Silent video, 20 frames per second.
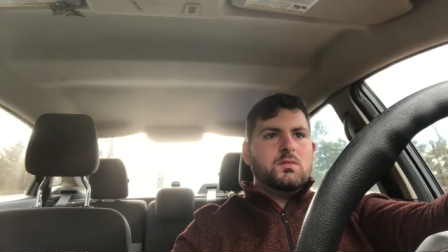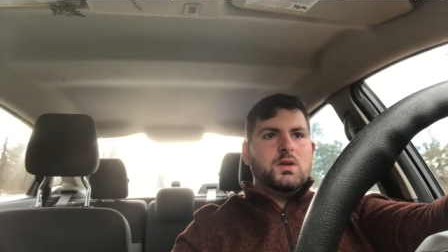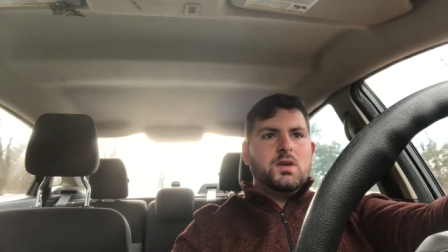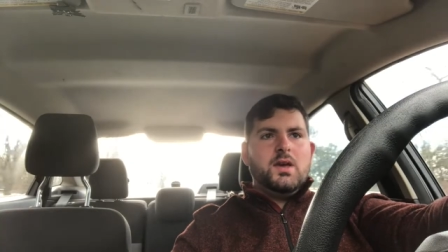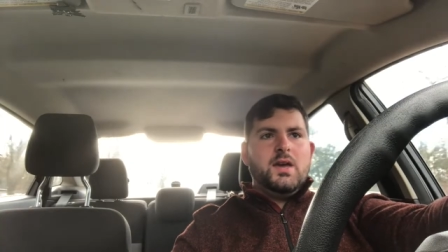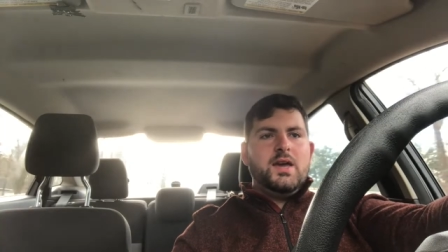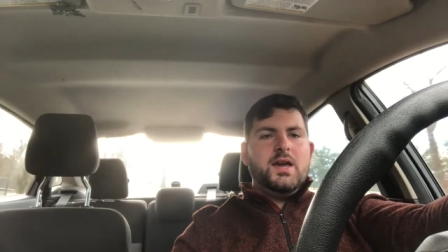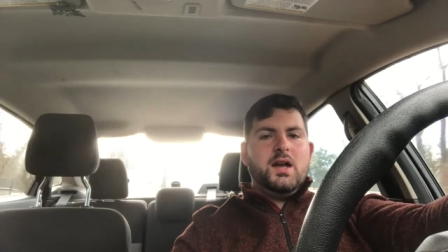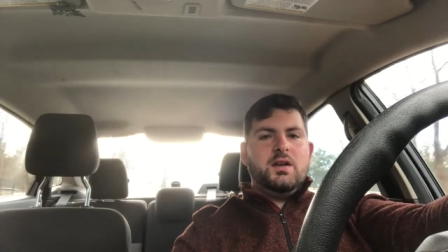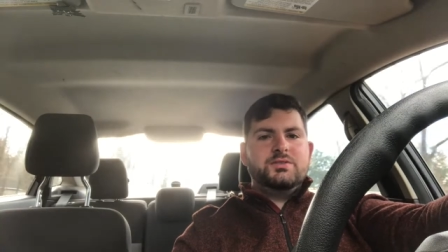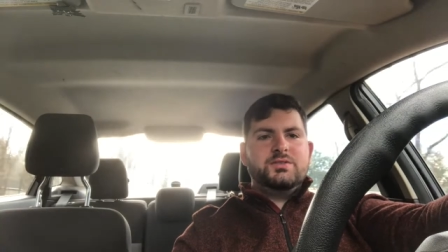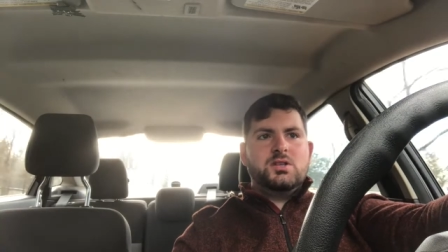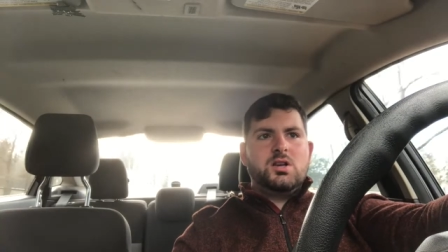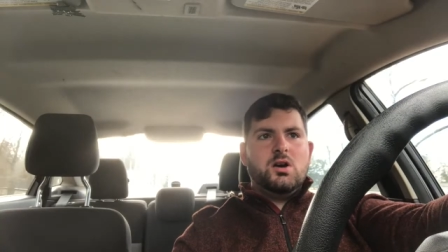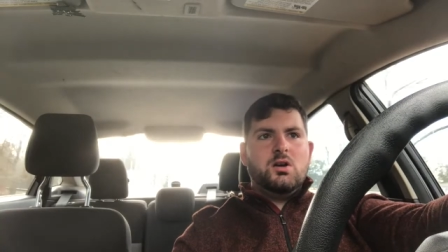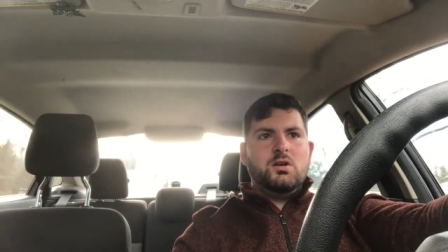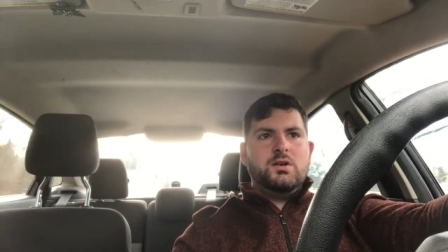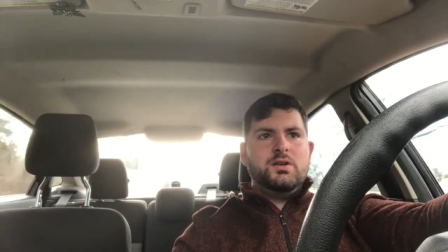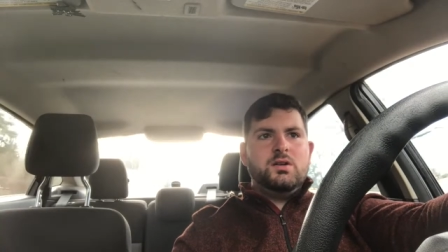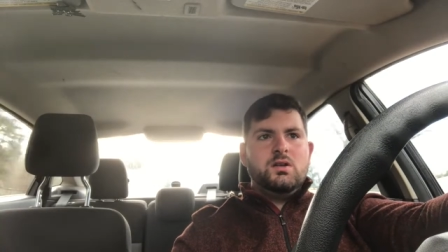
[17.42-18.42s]
Hey, how's it
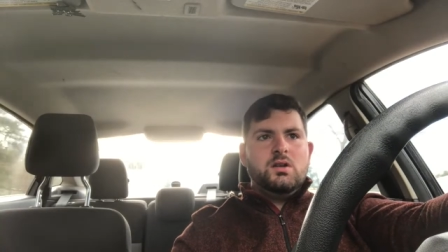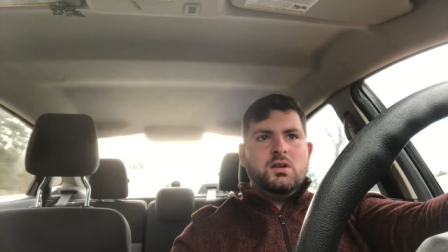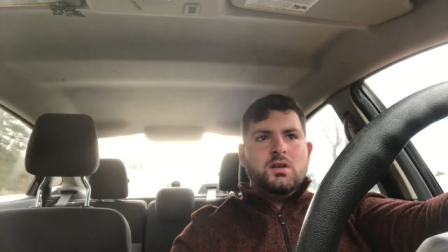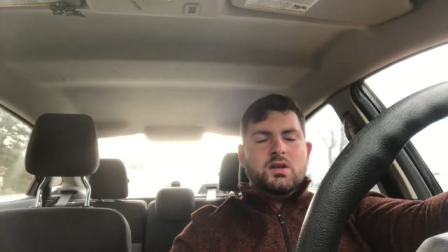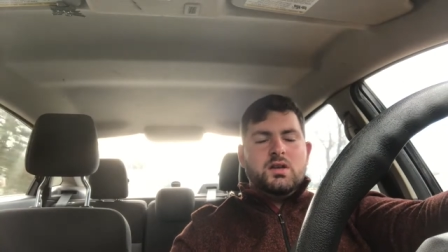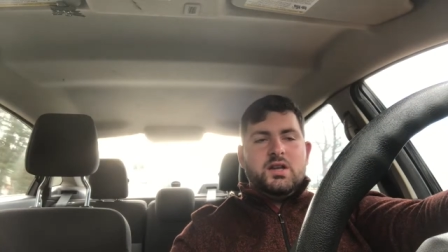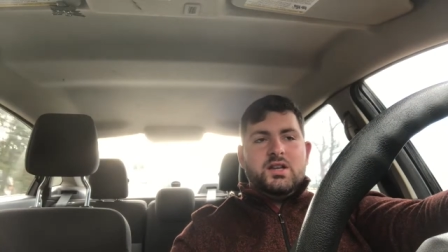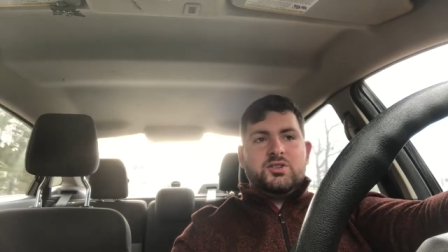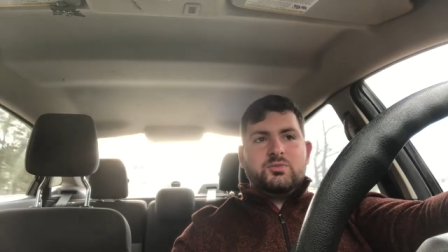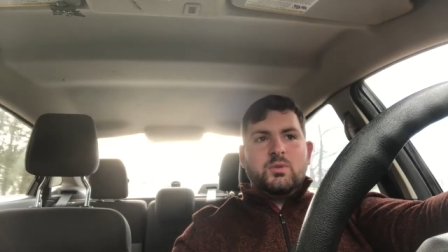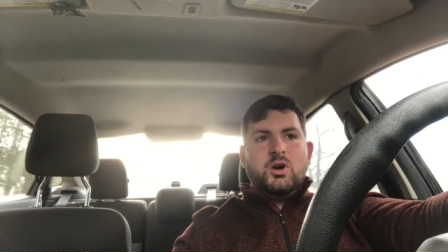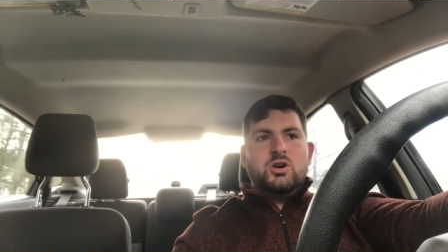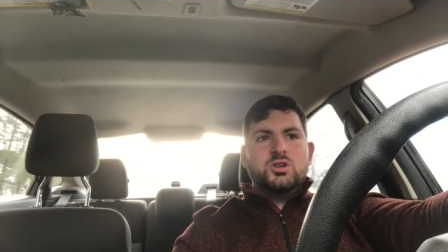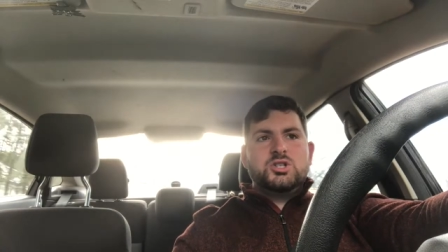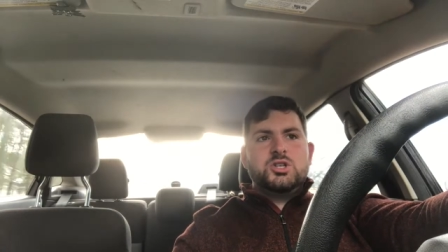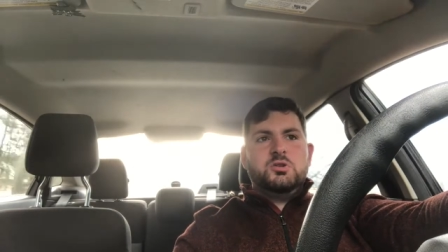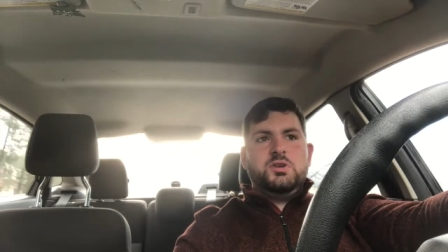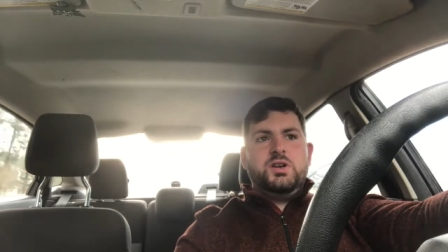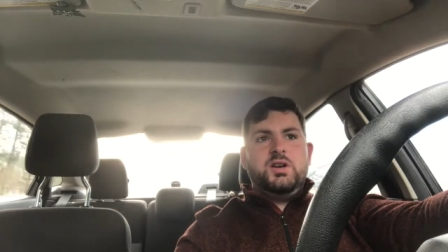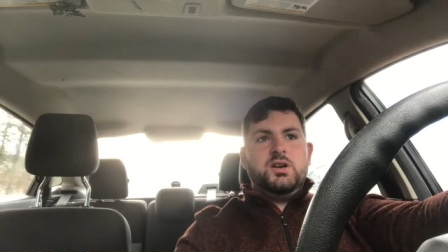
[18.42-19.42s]
going? It's
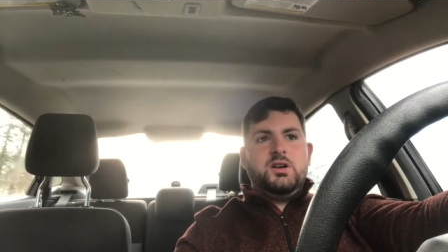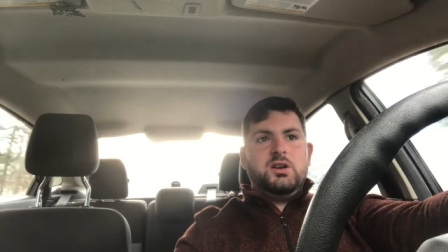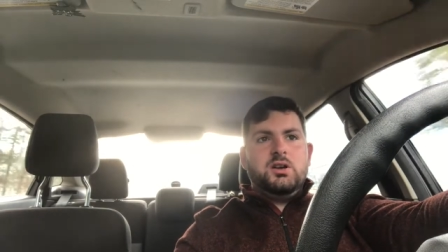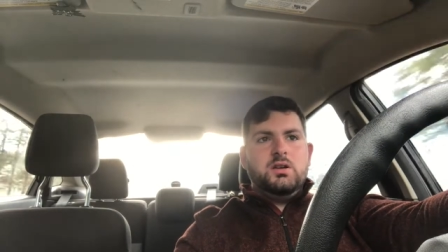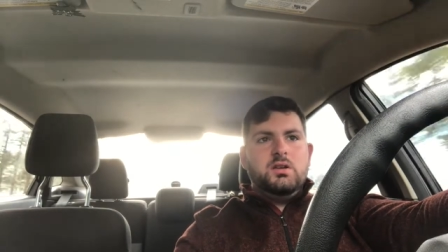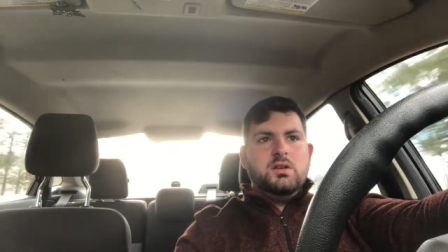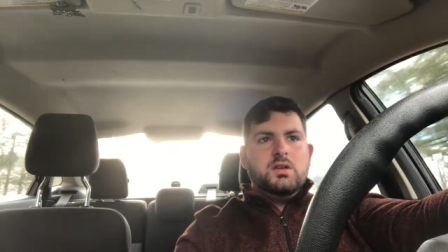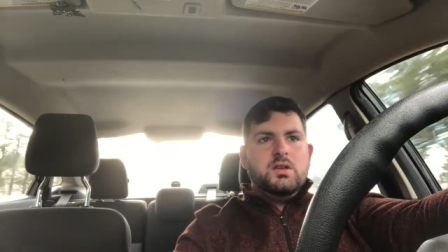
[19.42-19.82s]
Mojo here.